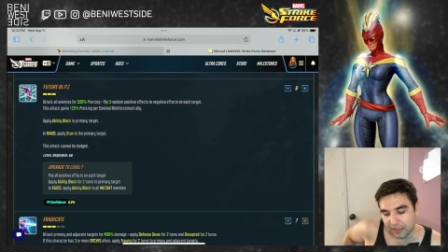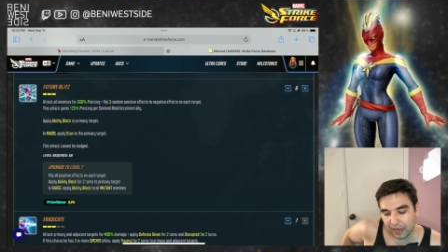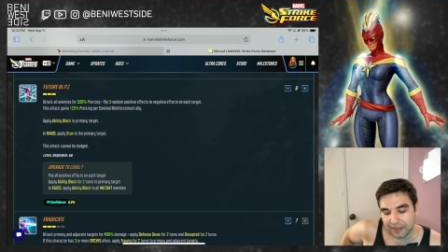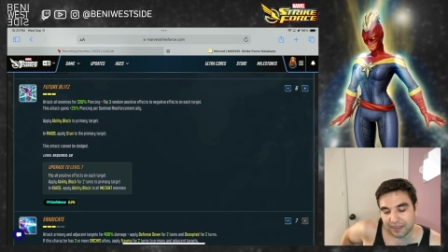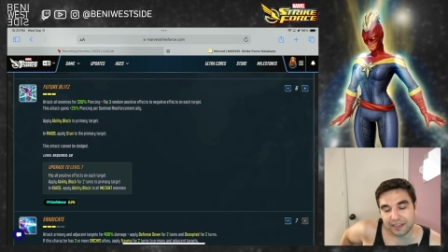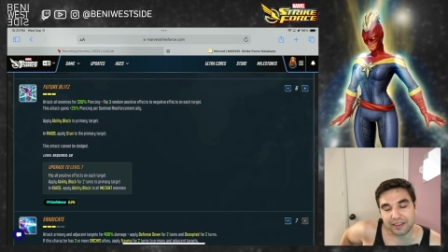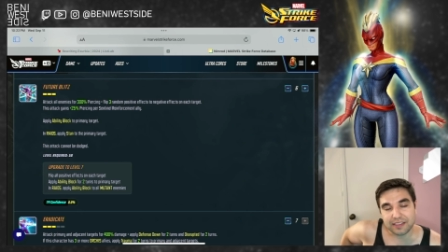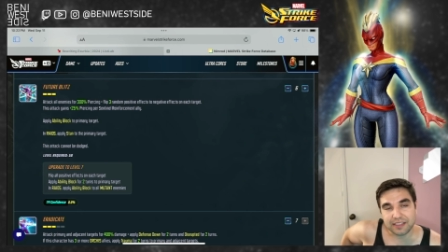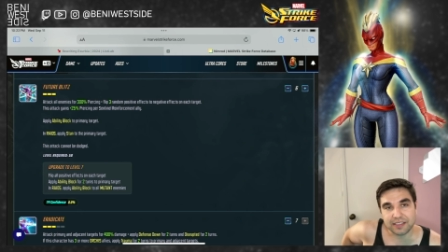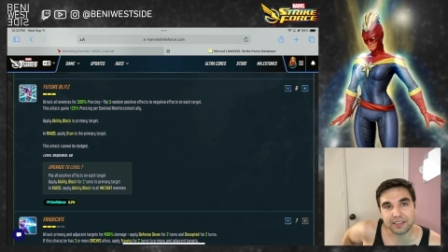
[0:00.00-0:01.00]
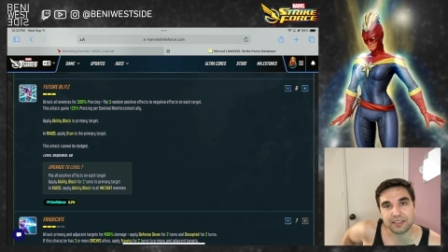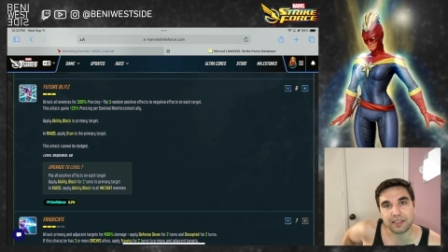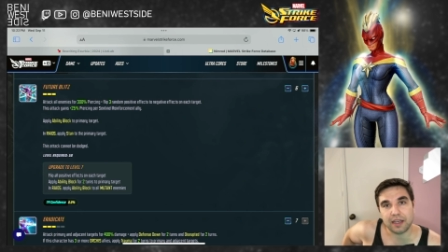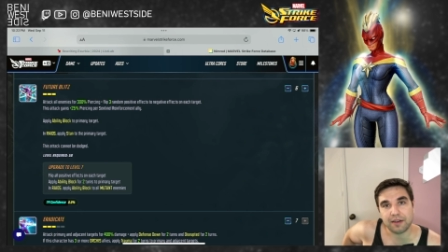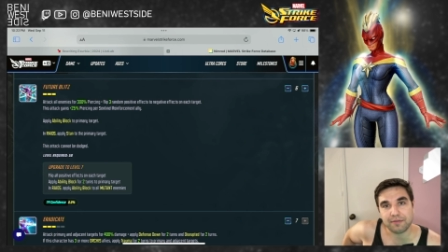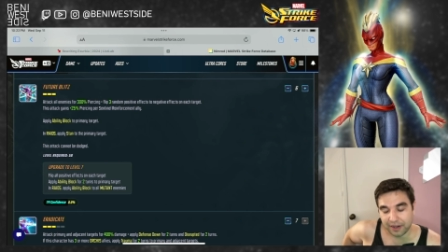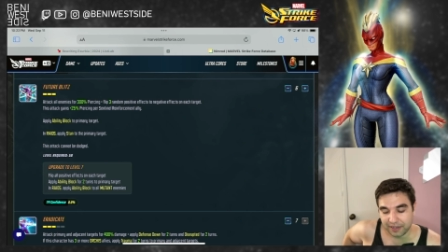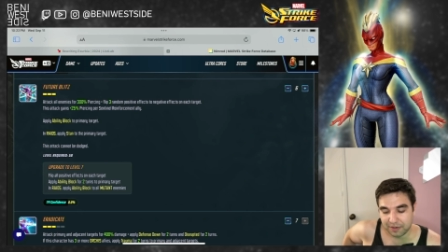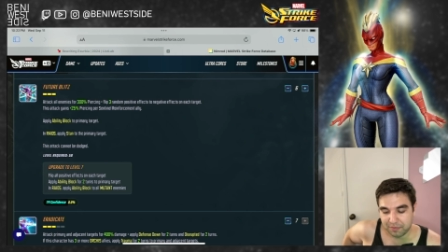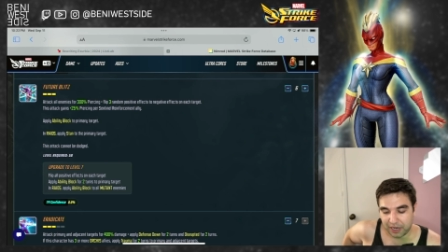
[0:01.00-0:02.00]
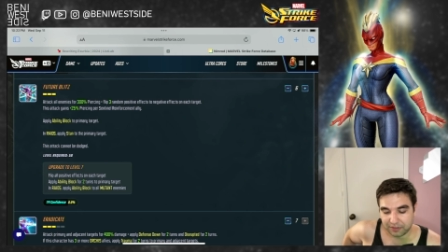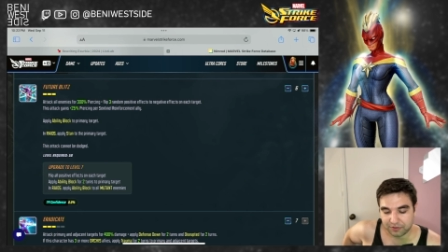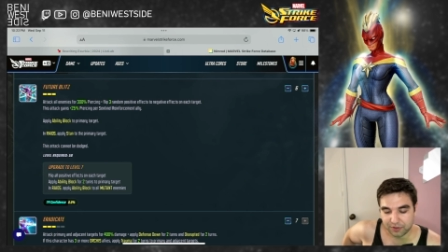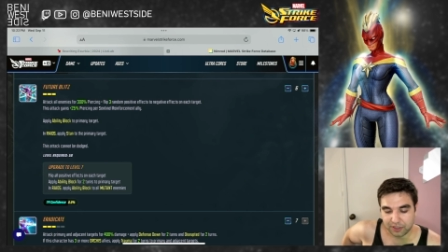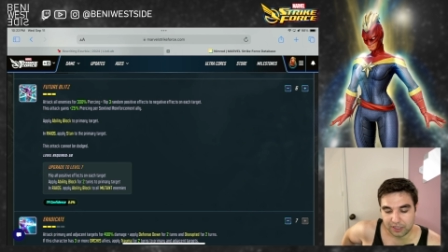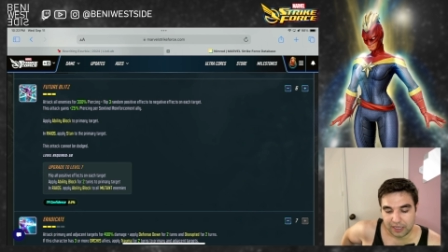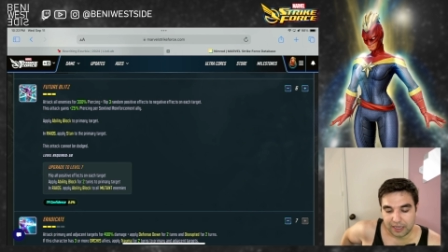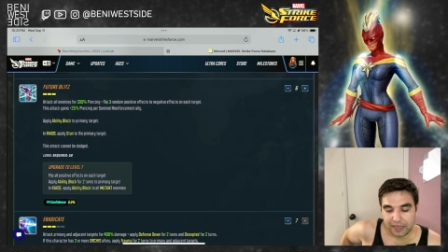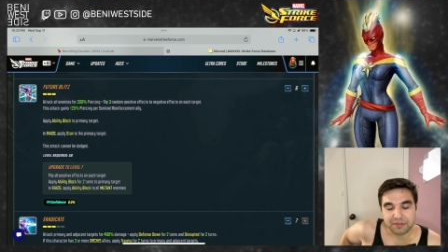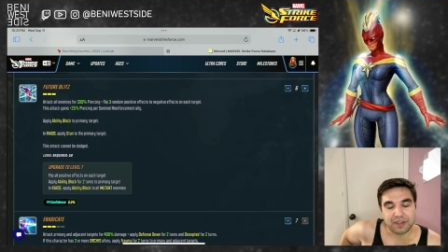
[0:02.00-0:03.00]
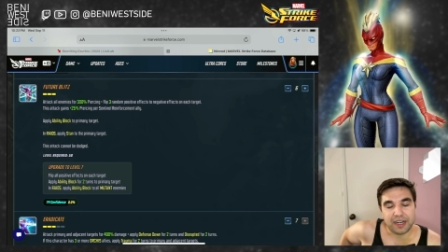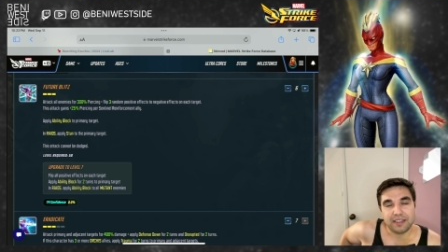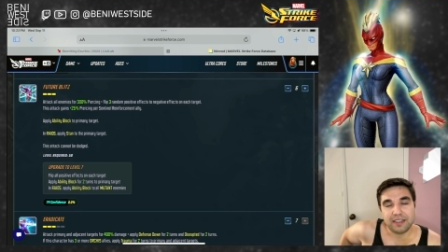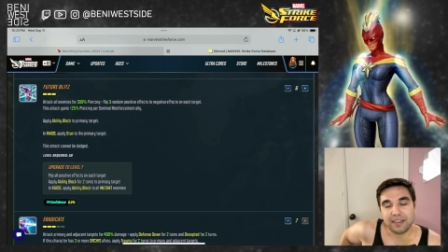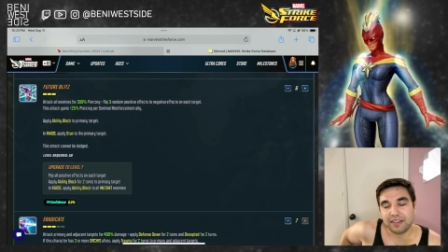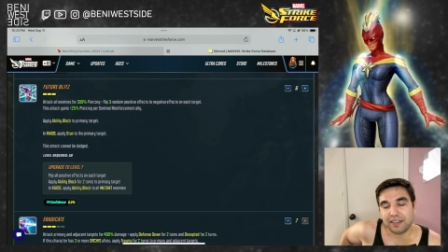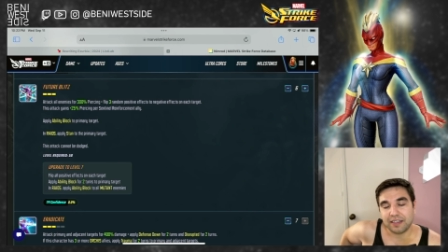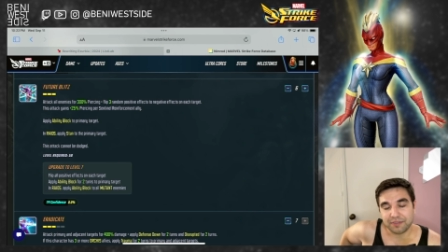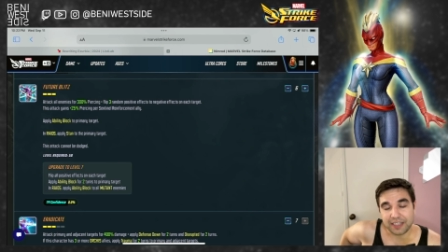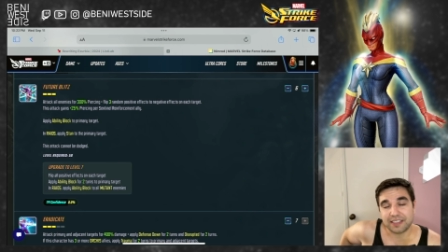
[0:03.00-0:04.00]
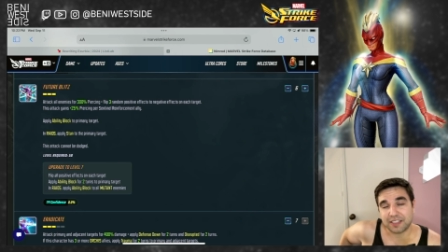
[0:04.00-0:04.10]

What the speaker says: I think this is very impactful in raids,